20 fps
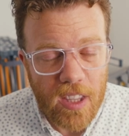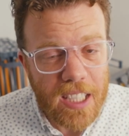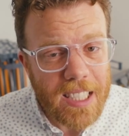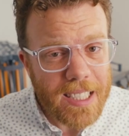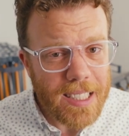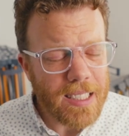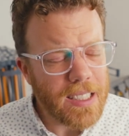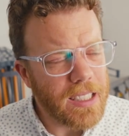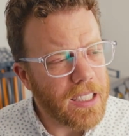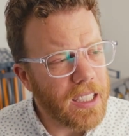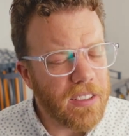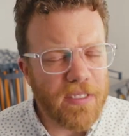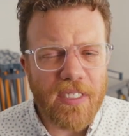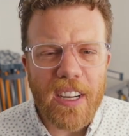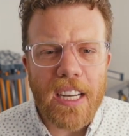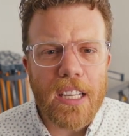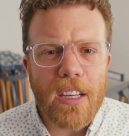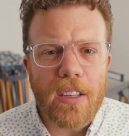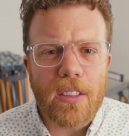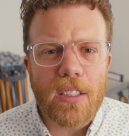This isn't a
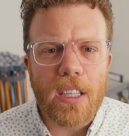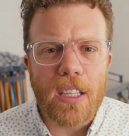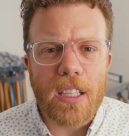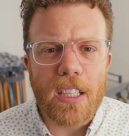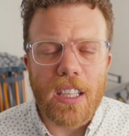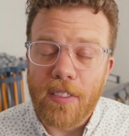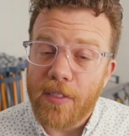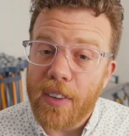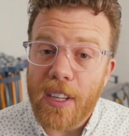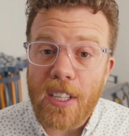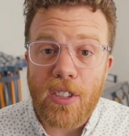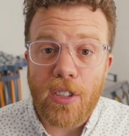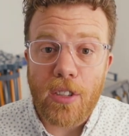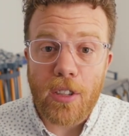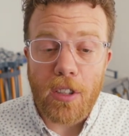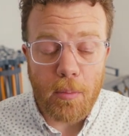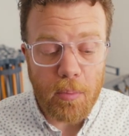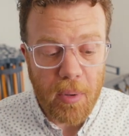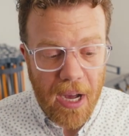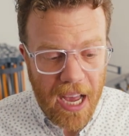video to convince you
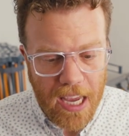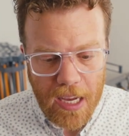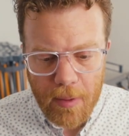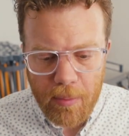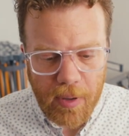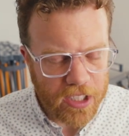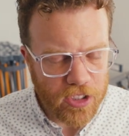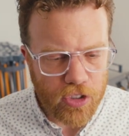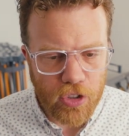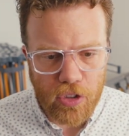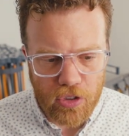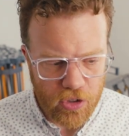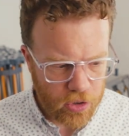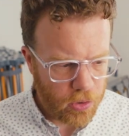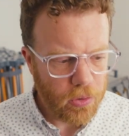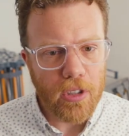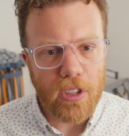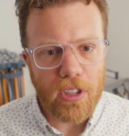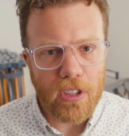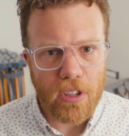to buy a bunch of
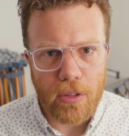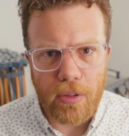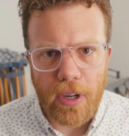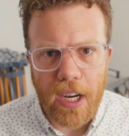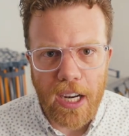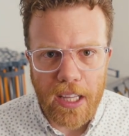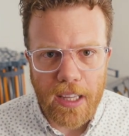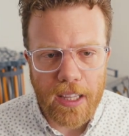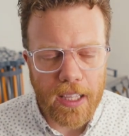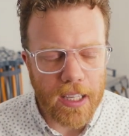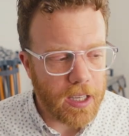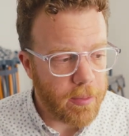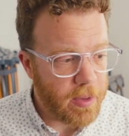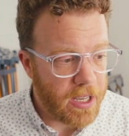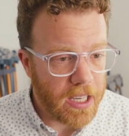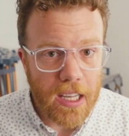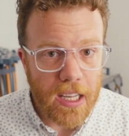tools or anything. I mean,